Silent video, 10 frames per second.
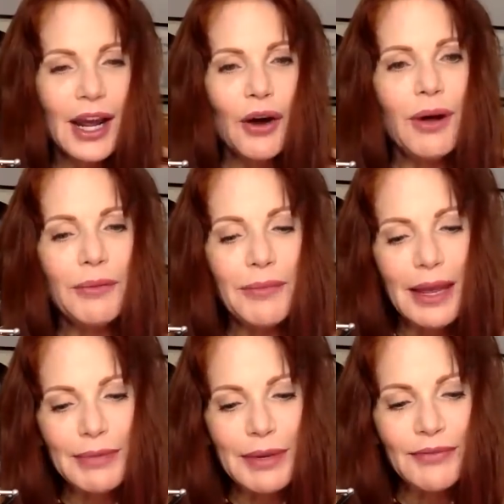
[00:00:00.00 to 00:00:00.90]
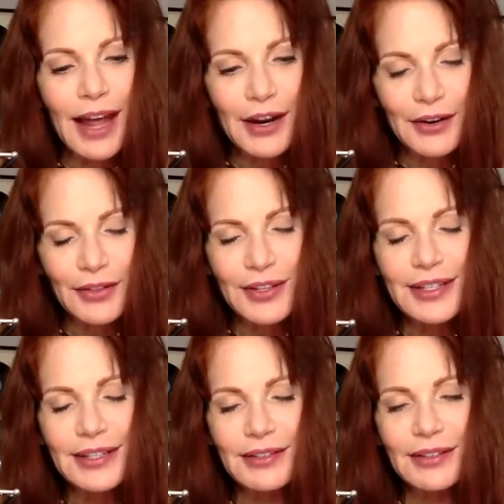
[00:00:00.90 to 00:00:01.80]
Well, maybe flat Earth
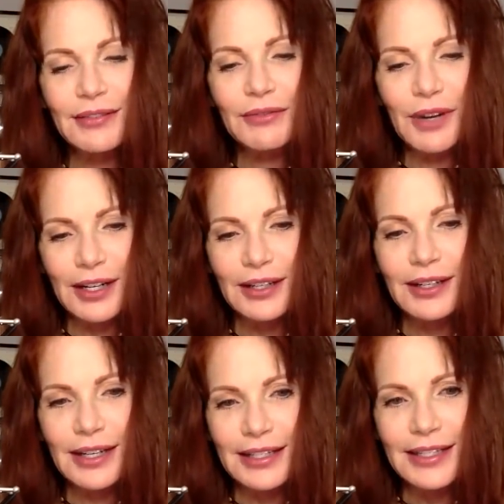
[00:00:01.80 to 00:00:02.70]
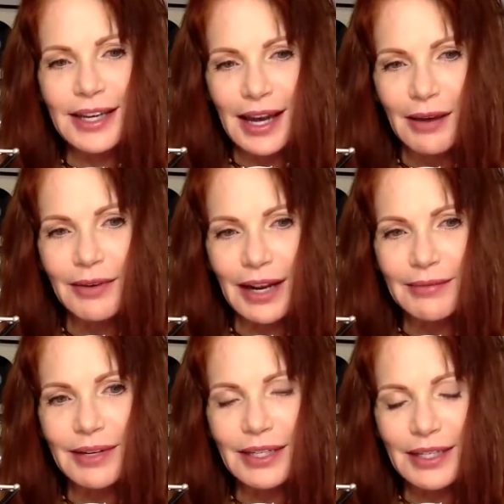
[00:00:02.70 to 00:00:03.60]
is what needs the common
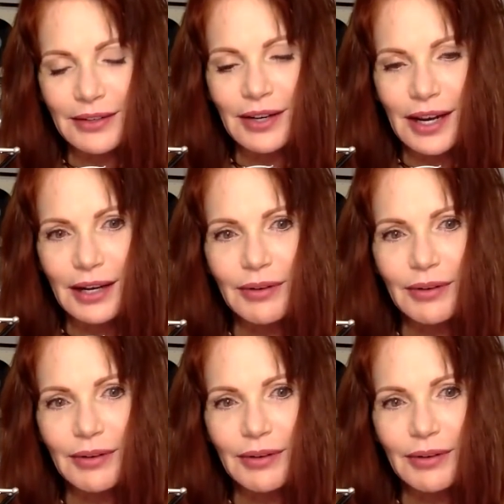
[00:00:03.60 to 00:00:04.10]
enemy to unite.